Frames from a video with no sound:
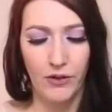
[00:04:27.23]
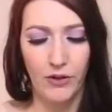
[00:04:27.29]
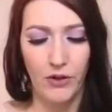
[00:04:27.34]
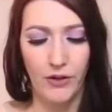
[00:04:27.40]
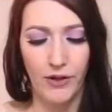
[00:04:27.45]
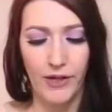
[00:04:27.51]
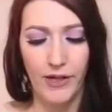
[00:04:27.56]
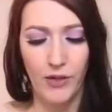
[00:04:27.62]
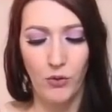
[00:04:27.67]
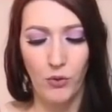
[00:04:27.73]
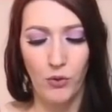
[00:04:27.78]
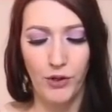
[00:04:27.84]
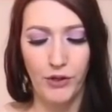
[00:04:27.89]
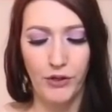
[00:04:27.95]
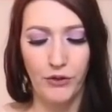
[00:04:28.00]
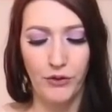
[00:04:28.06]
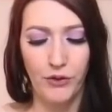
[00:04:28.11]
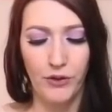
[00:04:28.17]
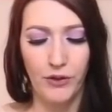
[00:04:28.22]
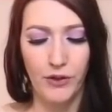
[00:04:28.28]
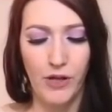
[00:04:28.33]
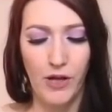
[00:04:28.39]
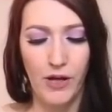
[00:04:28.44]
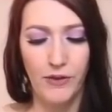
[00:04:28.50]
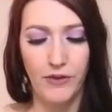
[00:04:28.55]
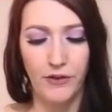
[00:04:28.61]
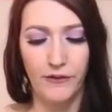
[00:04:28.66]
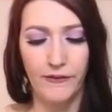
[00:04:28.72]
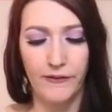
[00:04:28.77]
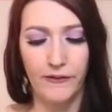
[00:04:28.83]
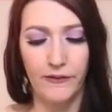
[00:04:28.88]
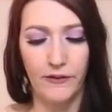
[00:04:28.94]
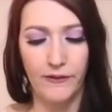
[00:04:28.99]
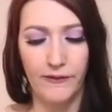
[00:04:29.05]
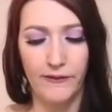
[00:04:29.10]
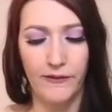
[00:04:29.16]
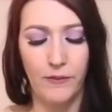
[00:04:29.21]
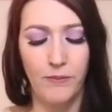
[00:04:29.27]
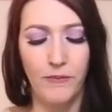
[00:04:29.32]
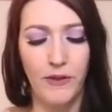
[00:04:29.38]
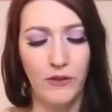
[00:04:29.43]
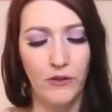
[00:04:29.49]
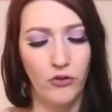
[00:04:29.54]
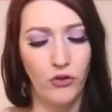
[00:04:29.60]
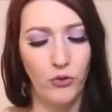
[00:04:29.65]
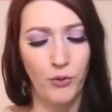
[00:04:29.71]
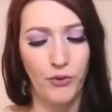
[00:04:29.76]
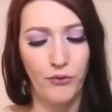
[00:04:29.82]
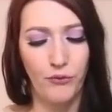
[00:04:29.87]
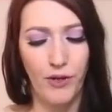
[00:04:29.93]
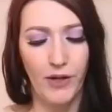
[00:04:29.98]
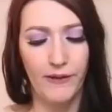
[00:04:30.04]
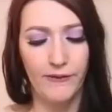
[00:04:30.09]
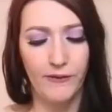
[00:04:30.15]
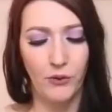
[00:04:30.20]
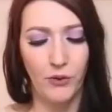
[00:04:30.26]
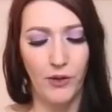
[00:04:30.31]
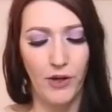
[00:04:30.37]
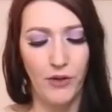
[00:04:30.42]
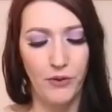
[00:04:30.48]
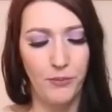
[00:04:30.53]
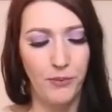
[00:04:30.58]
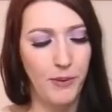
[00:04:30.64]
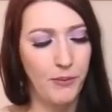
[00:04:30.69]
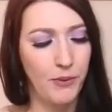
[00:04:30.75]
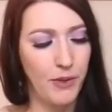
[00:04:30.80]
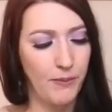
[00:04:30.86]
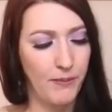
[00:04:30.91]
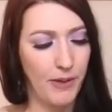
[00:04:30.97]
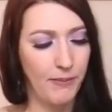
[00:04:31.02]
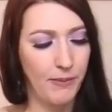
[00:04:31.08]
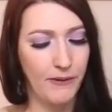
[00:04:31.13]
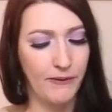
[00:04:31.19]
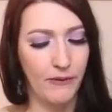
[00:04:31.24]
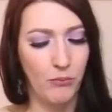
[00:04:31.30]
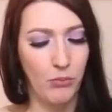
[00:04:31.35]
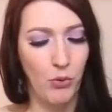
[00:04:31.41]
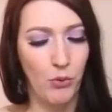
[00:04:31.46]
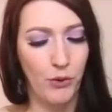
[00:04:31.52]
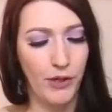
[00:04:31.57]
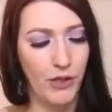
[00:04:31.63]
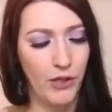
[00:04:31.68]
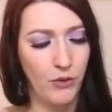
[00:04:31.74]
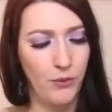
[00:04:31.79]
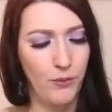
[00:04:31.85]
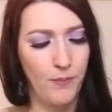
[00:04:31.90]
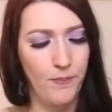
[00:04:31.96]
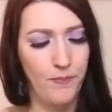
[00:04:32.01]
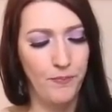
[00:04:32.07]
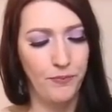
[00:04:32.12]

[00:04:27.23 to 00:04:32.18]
All right, or you uh, there's there's something to do with friends or other people that may be supporting you